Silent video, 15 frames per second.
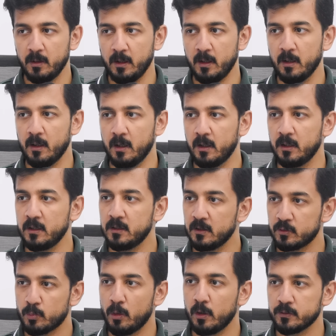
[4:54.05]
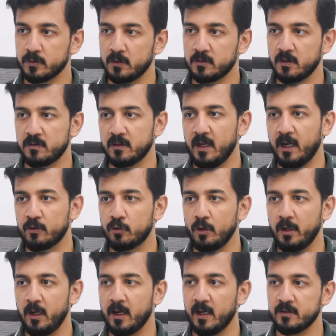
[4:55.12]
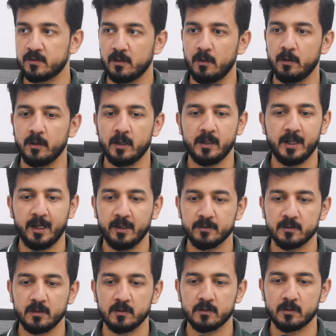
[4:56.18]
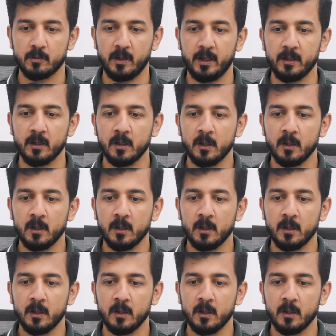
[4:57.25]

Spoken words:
in this process is actually hazard analysis, right?